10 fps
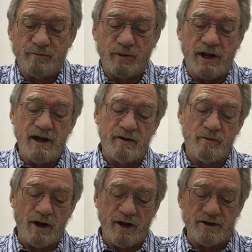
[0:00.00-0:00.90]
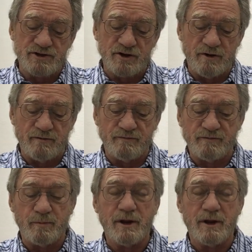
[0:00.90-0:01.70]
But he didn't really deserve to